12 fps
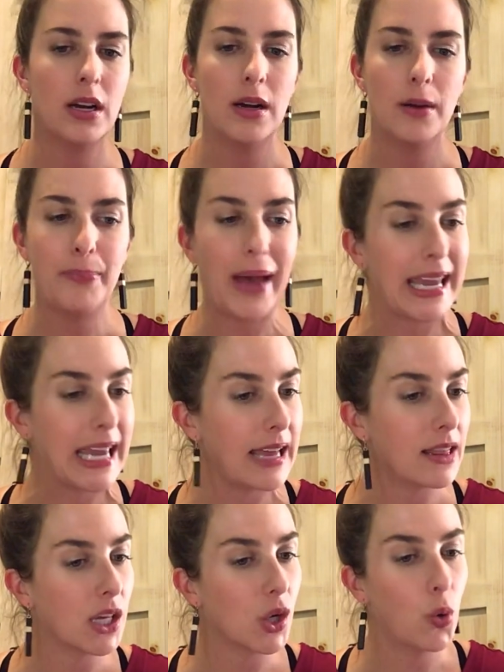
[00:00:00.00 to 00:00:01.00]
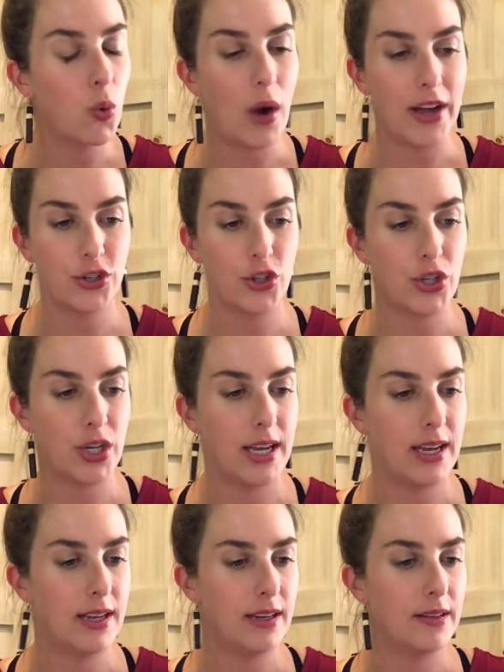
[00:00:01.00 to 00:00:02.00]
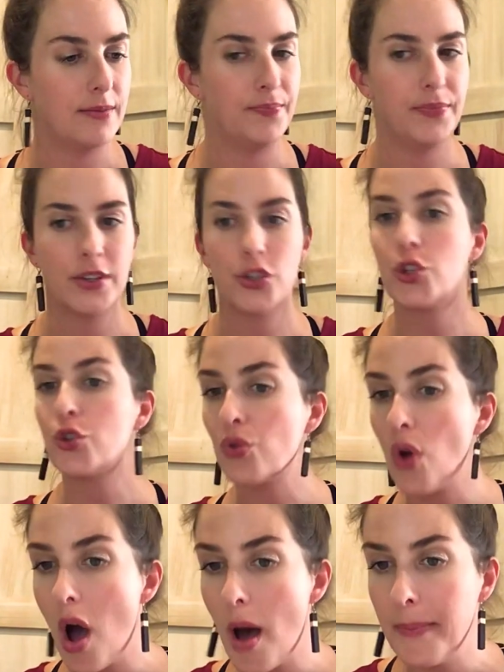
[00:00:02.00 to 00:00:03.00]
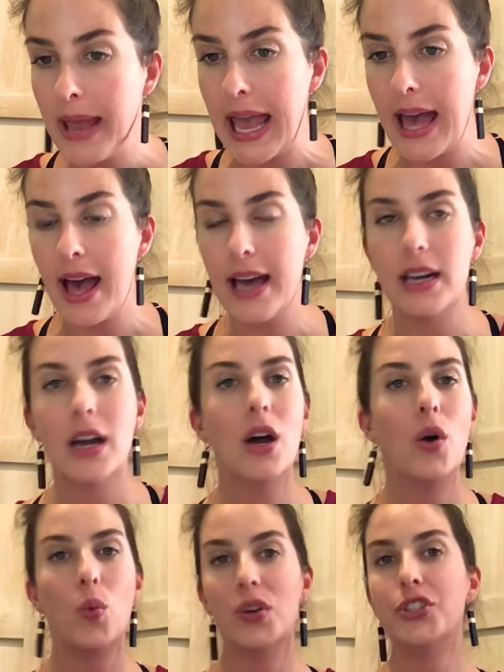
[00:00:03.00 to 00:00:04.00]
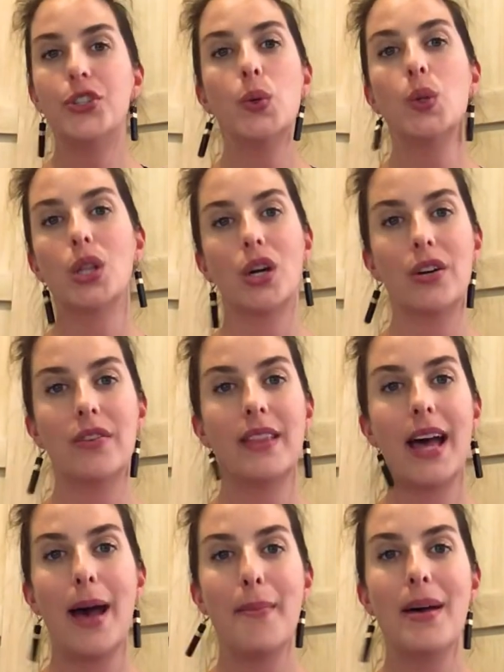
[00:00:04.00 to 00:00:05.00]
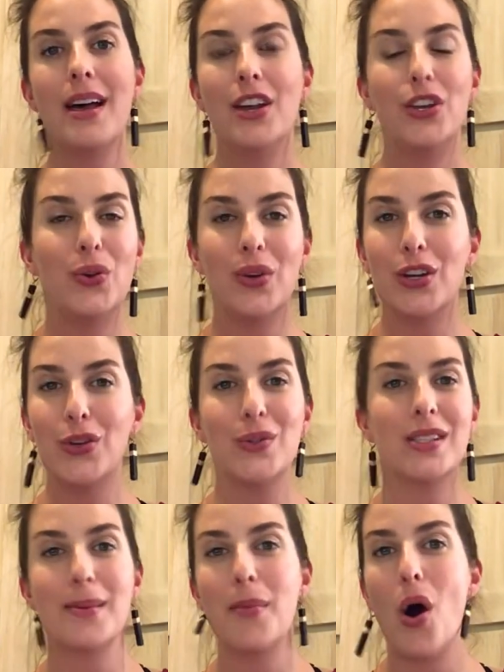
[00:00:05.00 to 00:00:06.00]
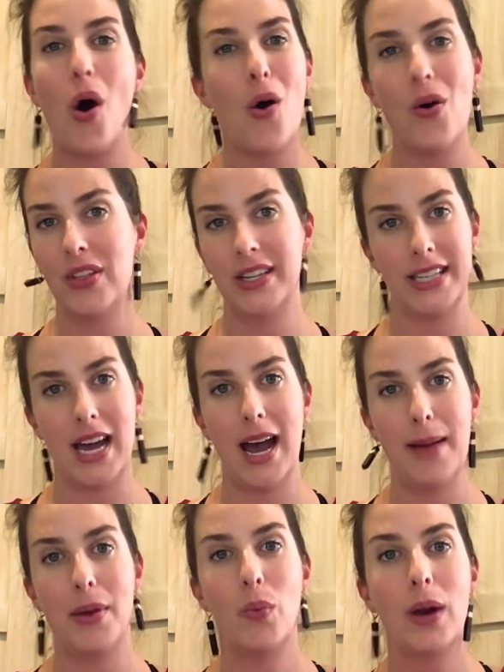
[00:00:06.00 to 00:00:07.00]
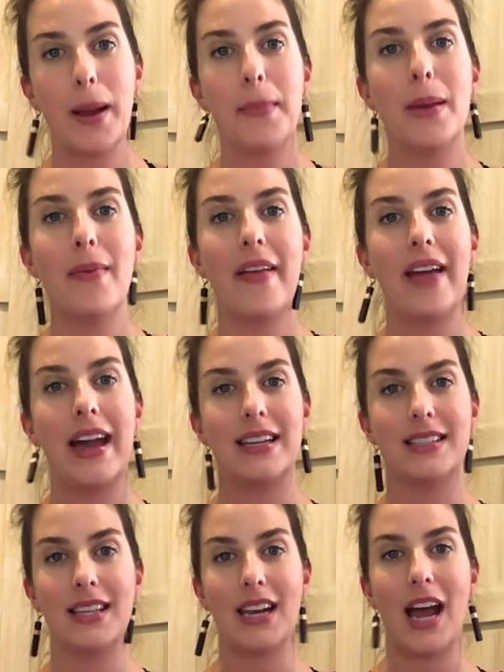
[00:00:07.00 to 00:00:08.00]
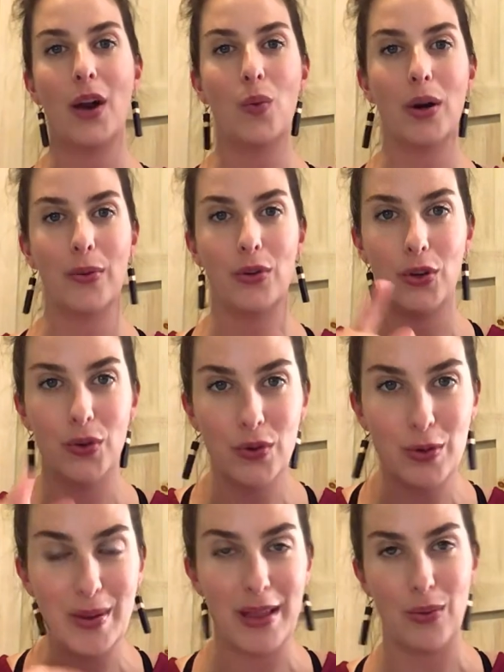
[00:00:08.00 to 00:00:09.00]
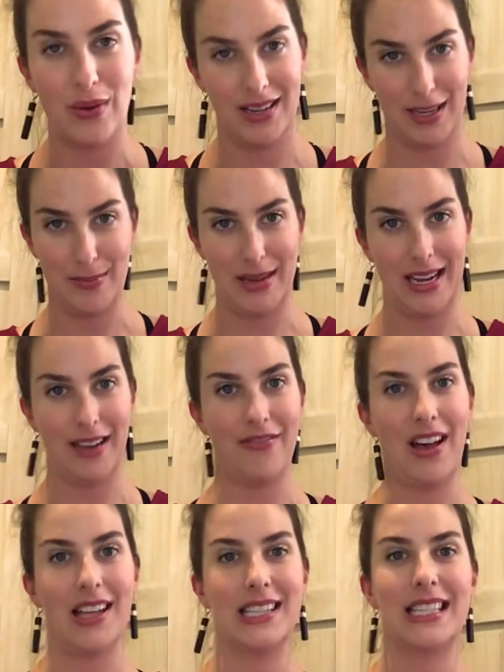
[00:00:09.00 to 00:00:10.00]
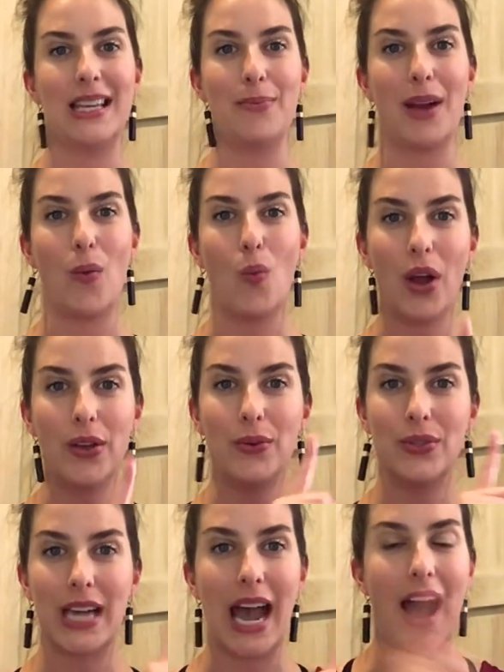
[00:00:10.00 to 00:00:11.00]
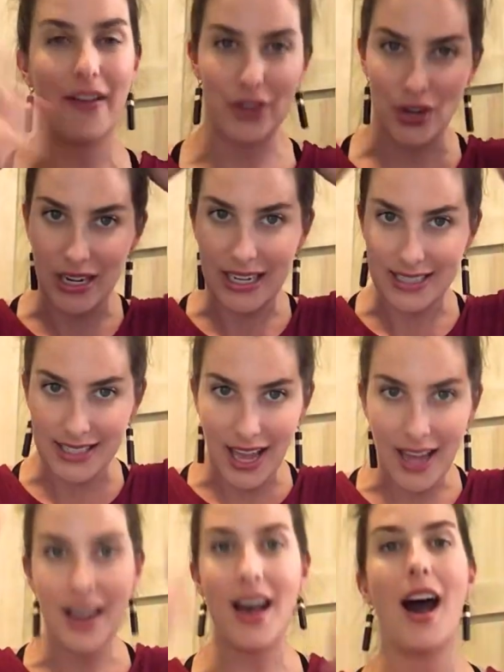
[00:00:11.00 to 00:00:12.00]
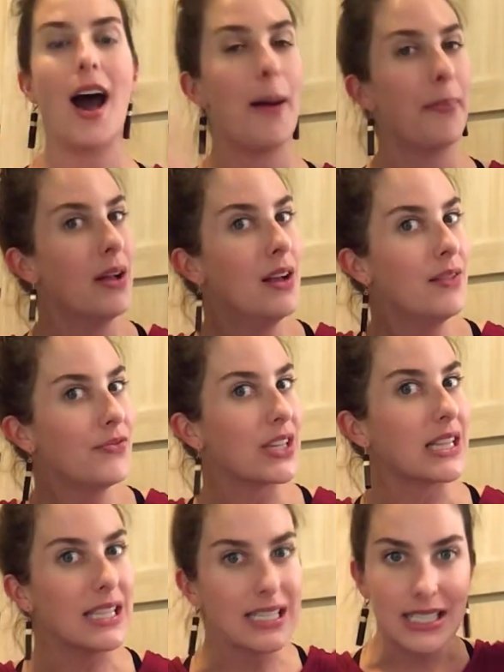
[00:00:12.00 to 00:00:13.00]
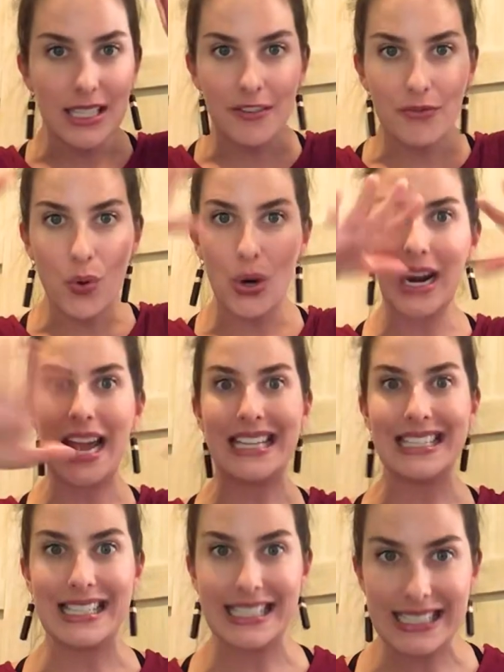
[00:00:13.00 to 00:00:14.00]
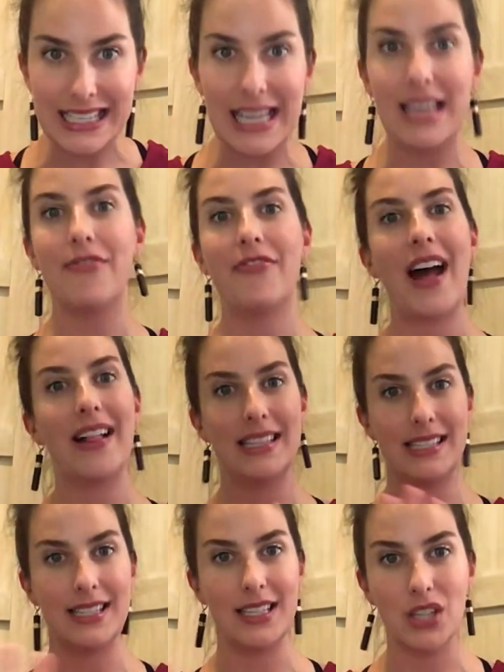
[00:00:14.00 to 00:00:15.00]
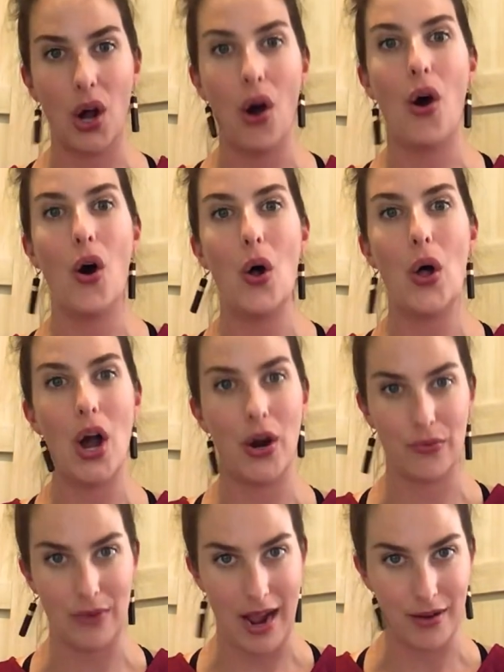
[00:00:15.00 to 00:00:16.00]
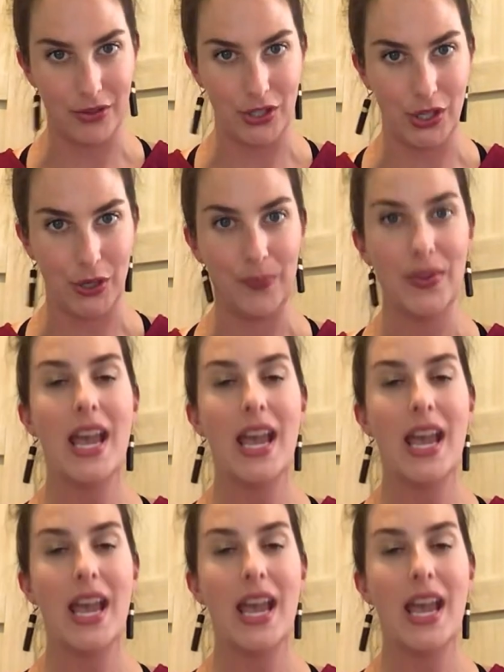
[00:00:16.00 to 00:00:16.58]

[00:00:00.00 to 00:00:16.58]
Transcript: begging the question, straw man. Once you learn them, you can use them all the time. And what I mean by that is that I don't want you to be the one committing a fallacy, but I want you to have your antenna up to listen for and see fallacies all around you.